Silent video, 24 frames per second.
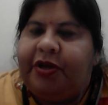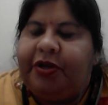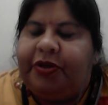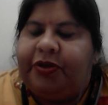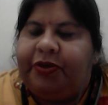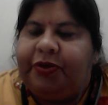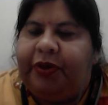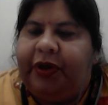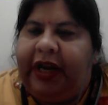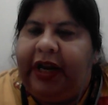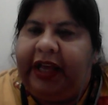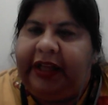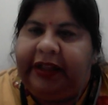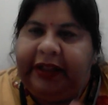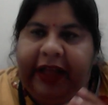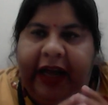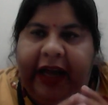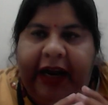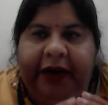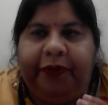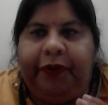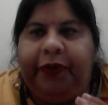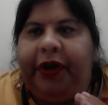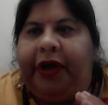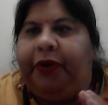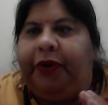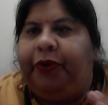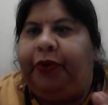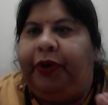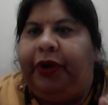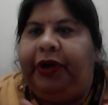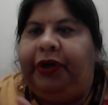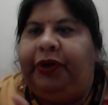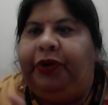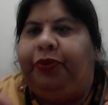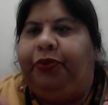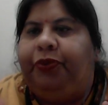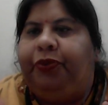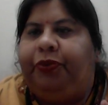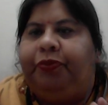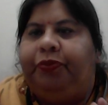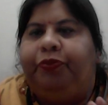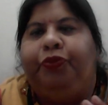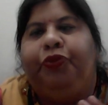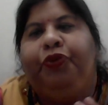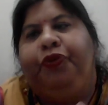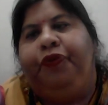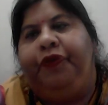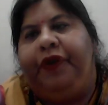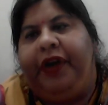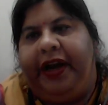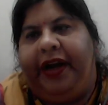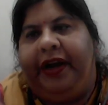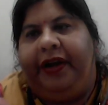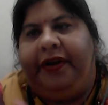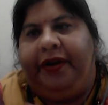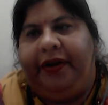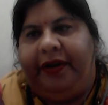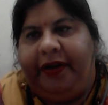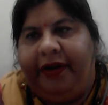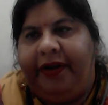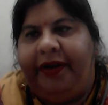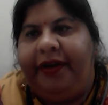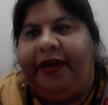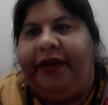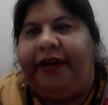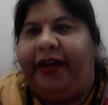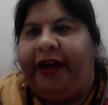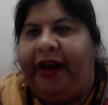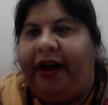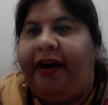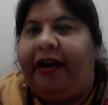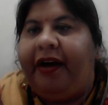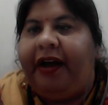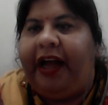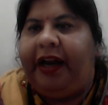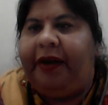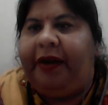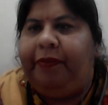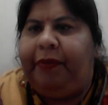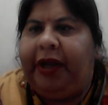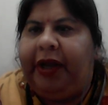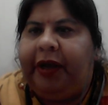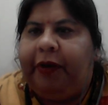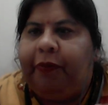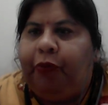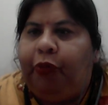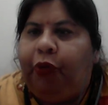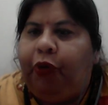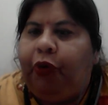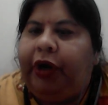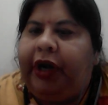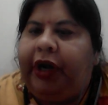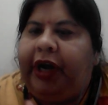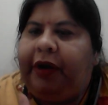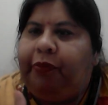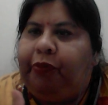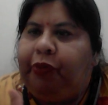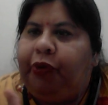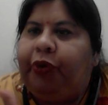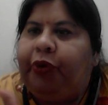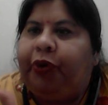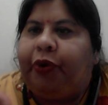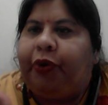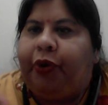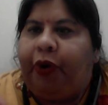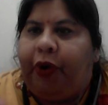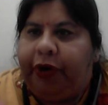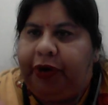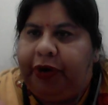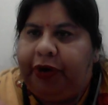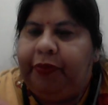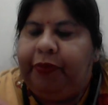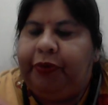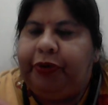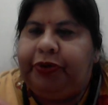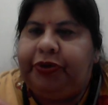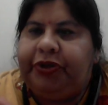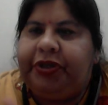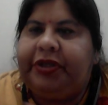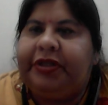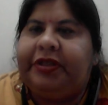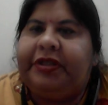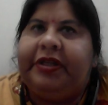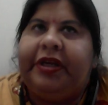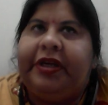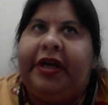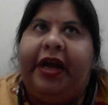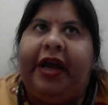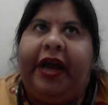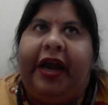So like that we are going to move ahead, yeah, and make more and more contributions.